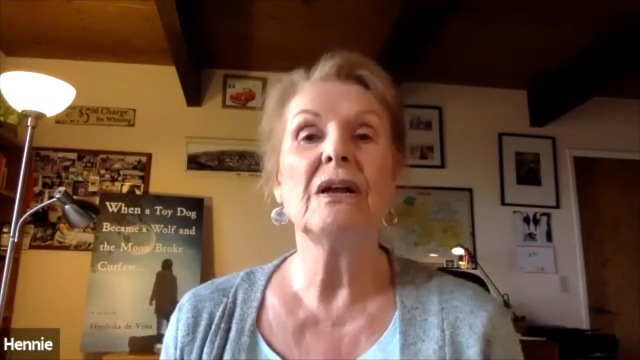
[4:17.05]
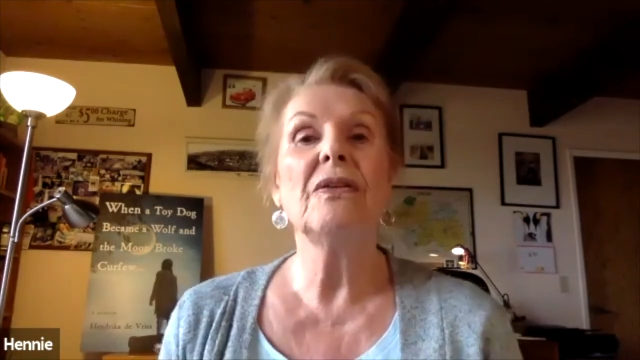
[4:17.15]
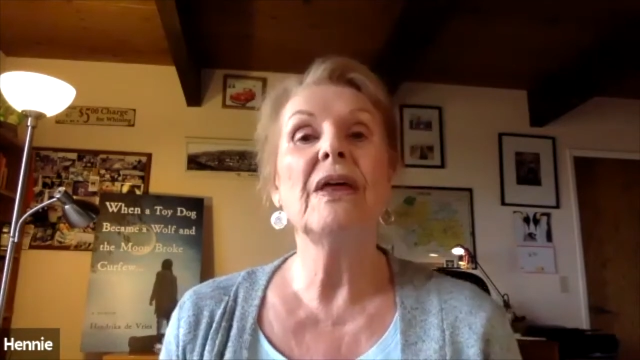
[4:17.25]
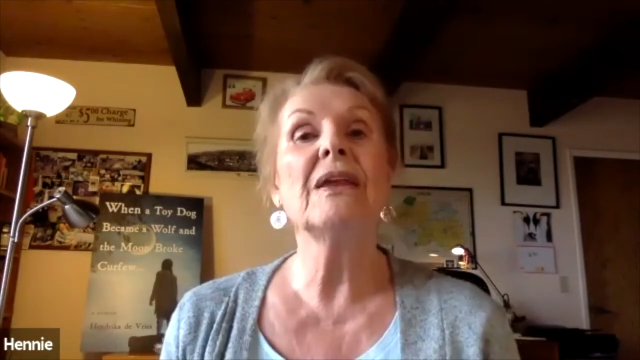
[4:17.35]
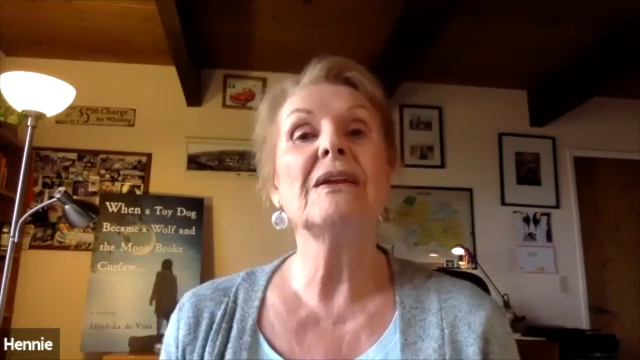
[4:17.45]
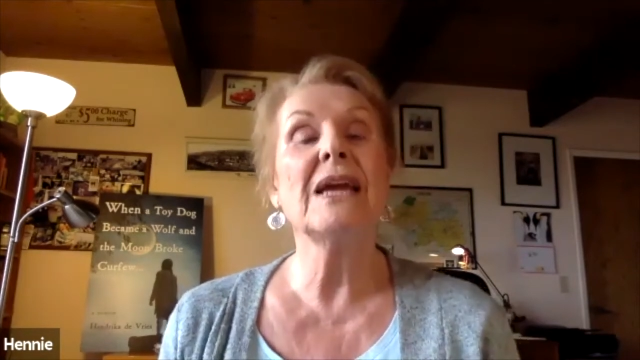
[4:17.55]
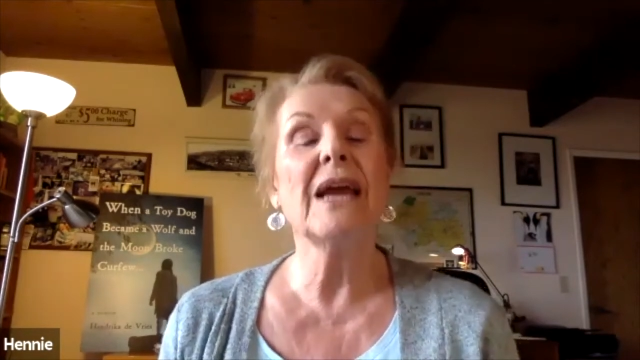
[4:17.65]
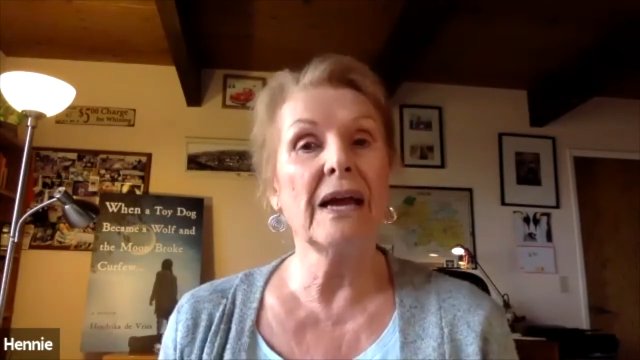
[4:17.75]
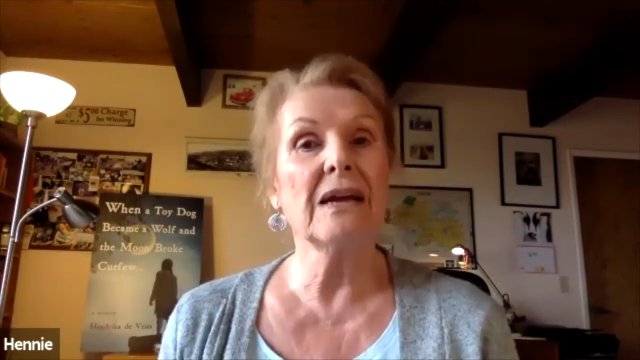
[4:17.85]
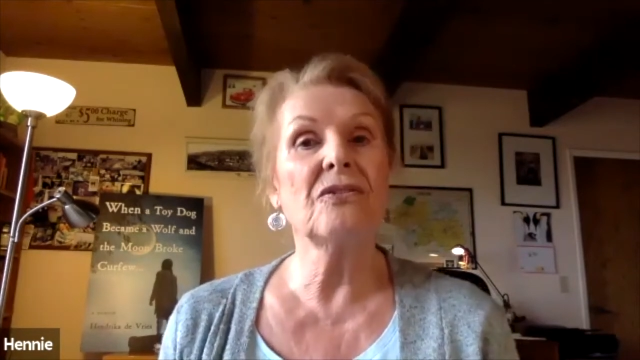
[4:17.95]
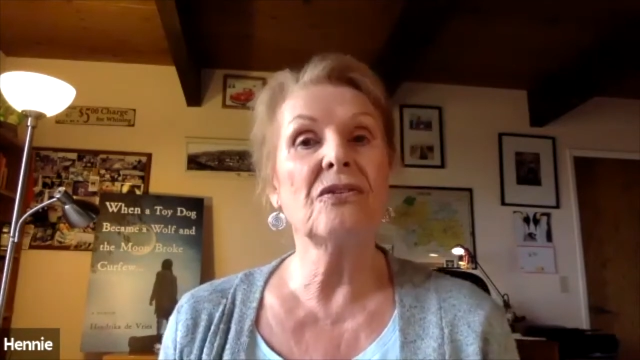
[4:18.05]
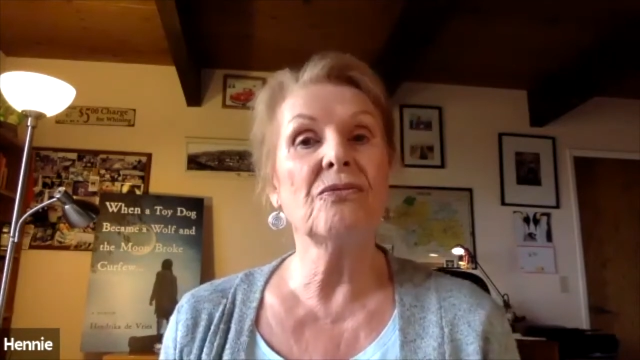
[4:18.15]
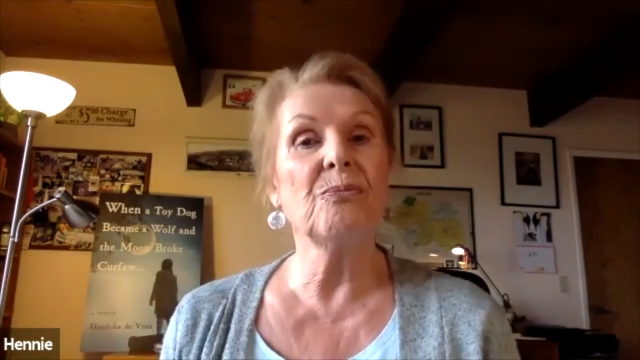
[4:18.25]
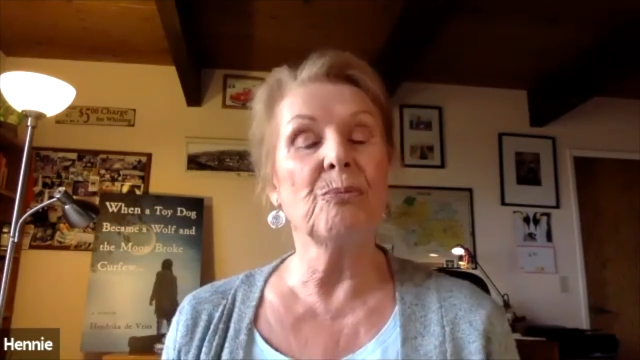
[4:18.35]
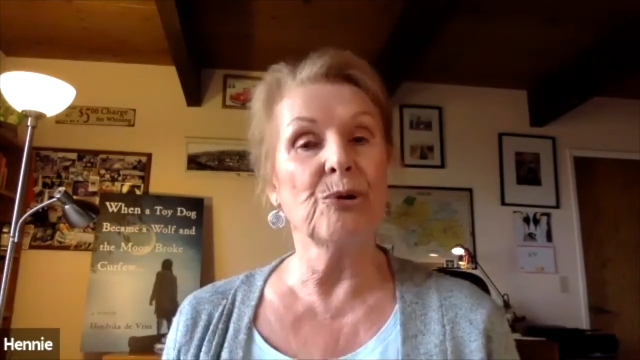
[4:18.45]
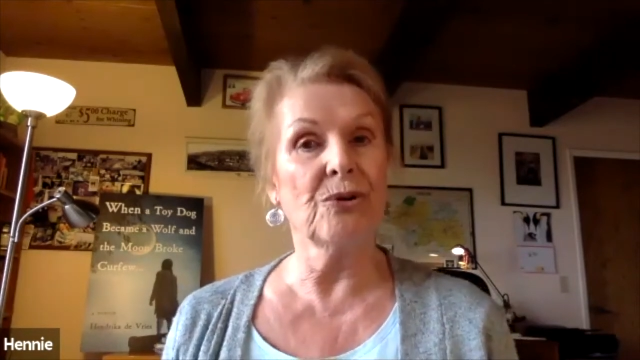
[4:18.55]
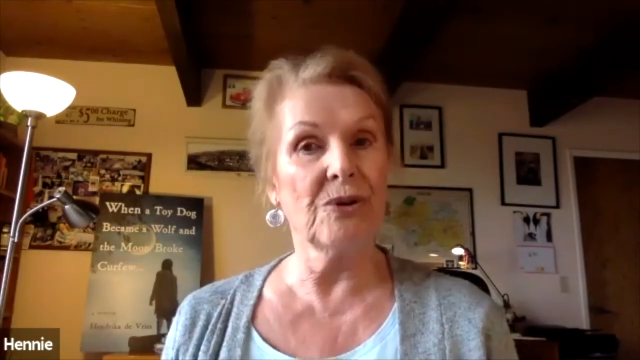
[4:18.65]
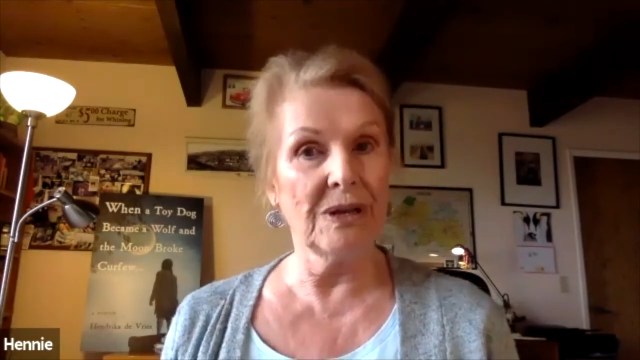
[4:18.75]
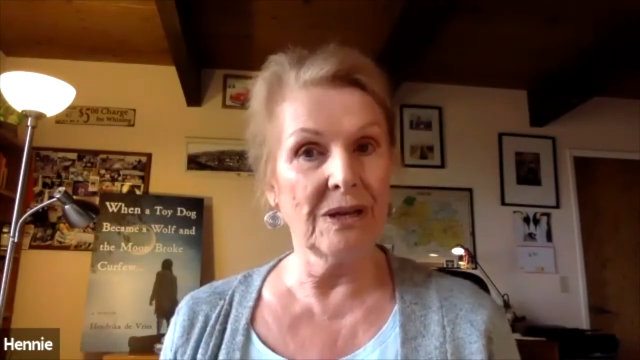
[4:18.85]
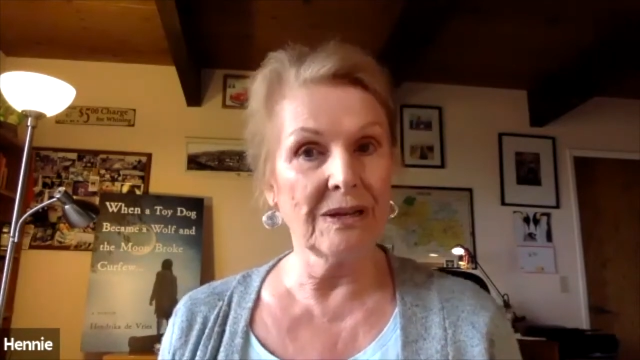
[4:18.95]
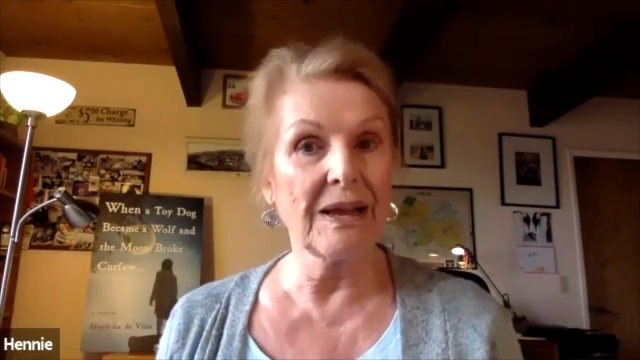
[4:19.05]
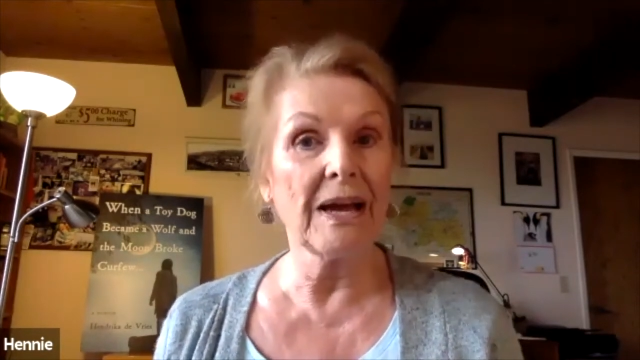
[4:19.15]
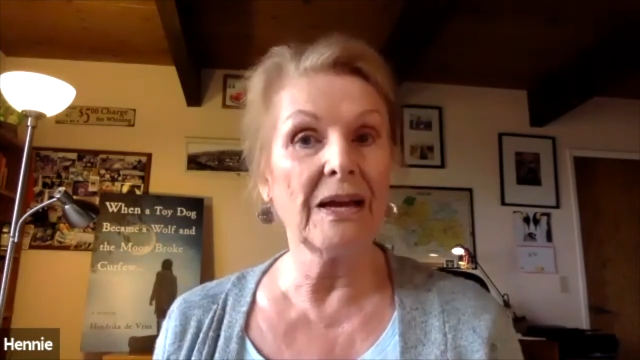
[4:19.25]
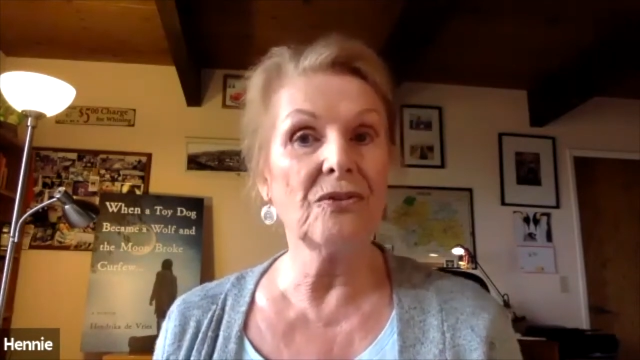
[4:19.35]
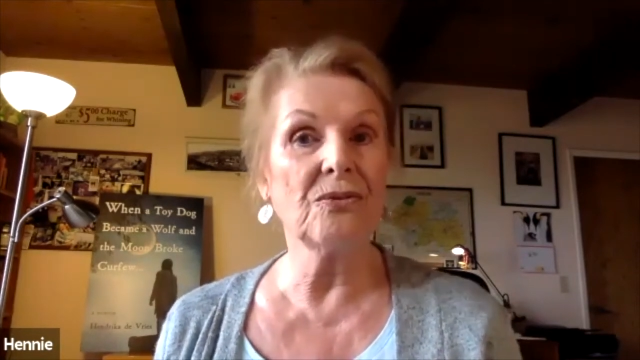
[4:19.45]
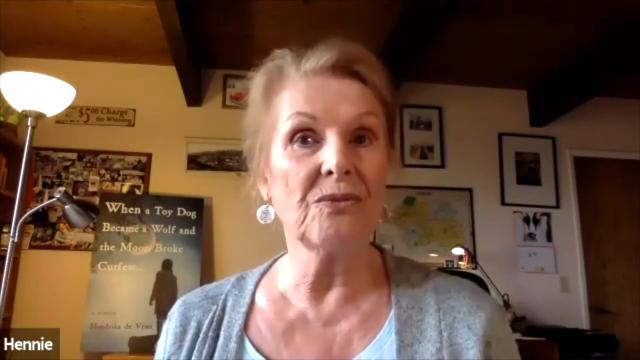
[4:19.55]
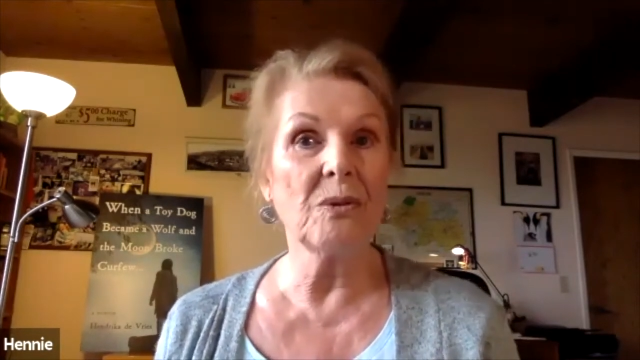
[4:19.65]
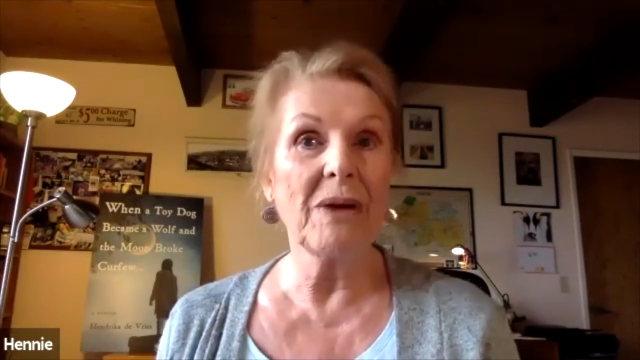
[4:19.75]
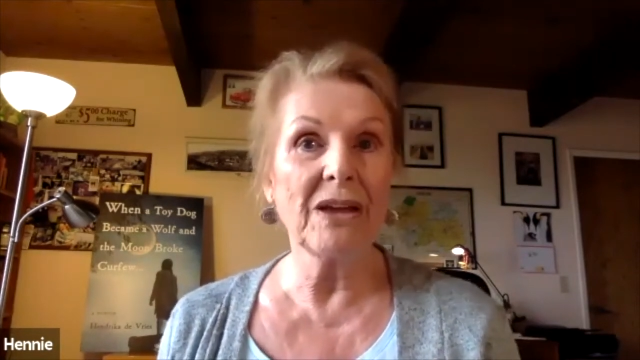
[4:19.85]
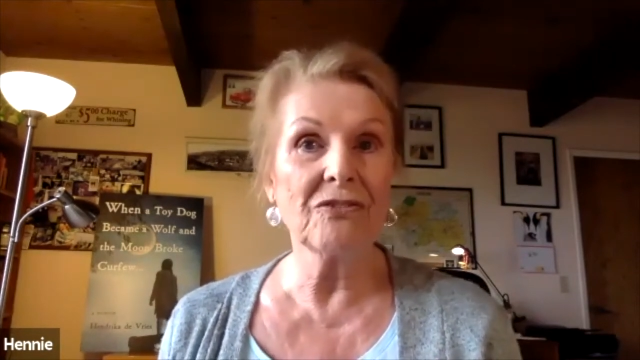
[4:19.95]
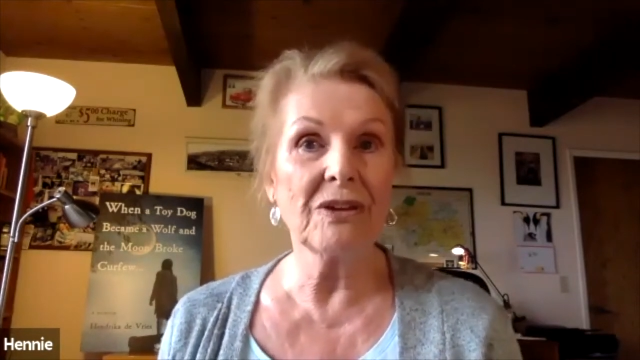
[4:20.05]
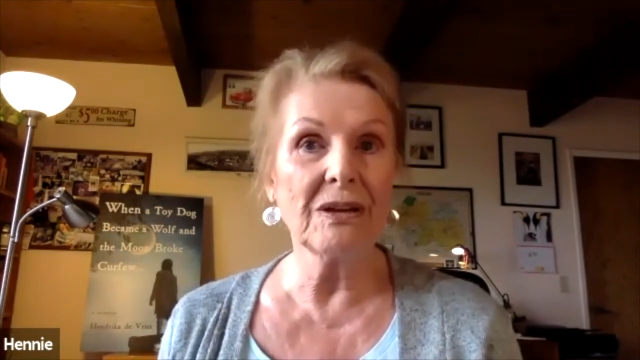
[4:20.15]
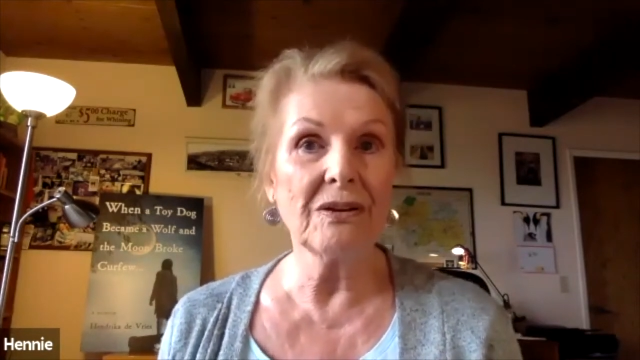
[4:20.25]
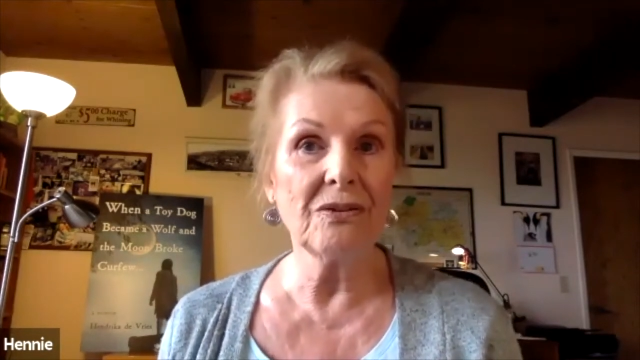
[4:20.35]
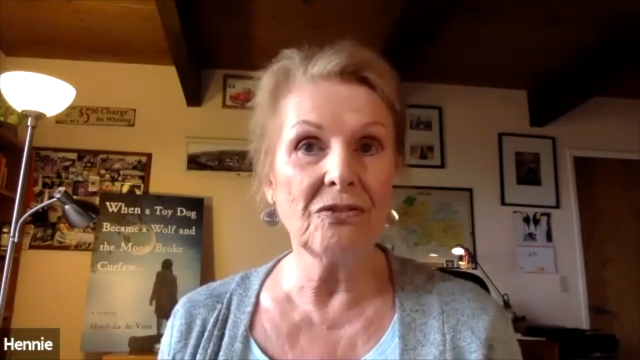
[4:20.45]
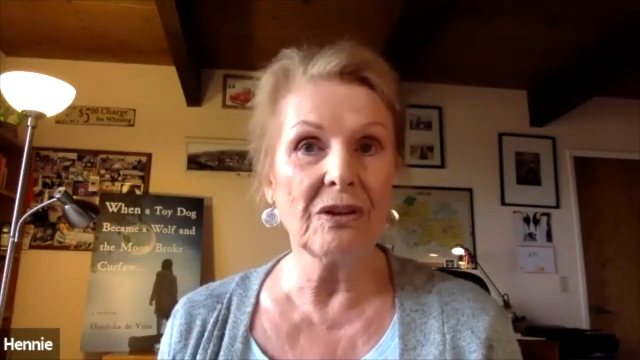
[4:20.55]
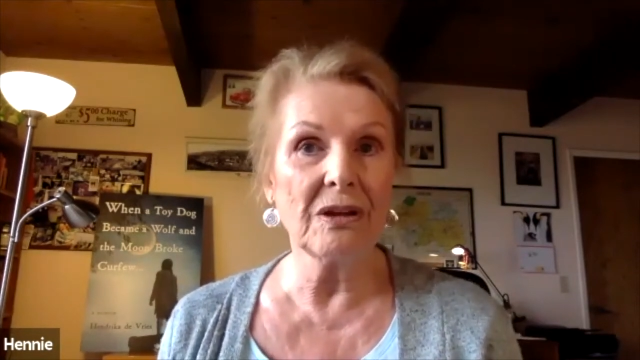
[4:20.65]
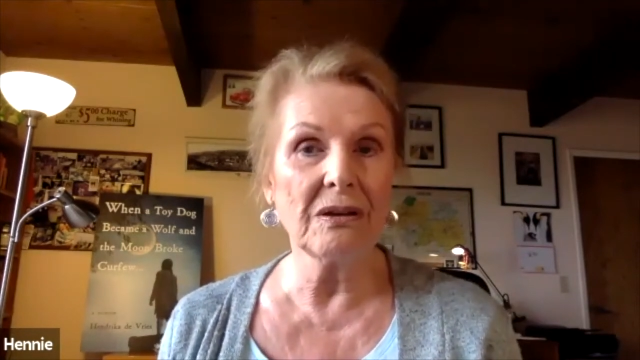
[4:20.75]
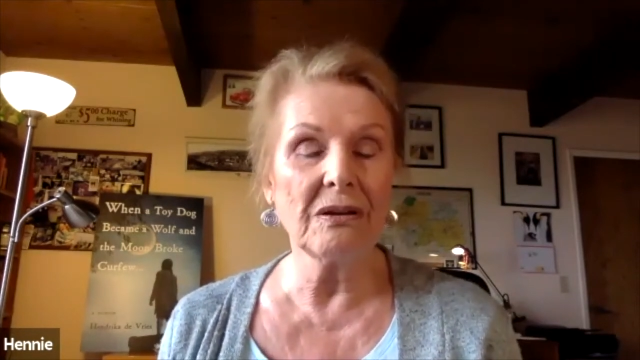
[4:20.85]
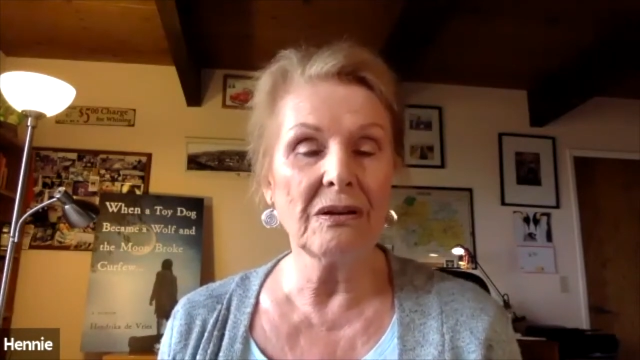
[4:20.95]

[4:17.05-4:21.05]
than the active burning light of the masculine sun,